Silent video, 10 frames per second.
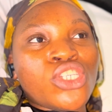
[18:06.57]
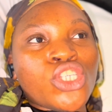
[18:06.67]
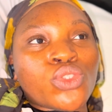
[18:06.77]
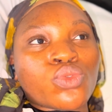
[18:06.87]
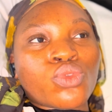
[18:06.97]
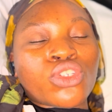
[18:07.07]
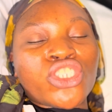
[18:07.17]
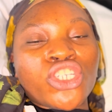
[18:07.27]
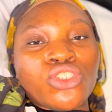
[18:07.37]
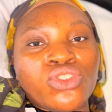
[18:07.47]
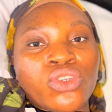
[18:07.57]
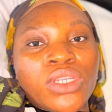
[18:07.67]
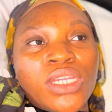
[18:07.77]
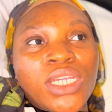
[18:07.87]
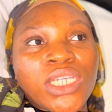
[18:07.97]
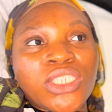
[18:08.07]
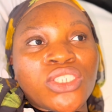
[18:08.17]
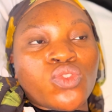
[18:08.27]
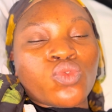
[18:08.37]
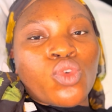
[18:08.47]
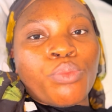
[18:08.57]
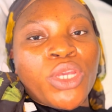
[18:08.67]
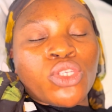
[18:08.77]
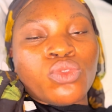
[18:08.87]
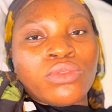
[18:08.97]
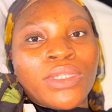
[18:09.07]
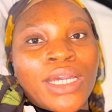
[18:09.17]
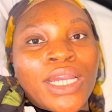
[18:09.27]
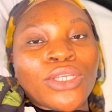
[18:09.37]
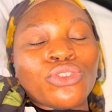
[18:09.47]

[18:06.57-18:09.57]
It will not change your age. It will not make you die.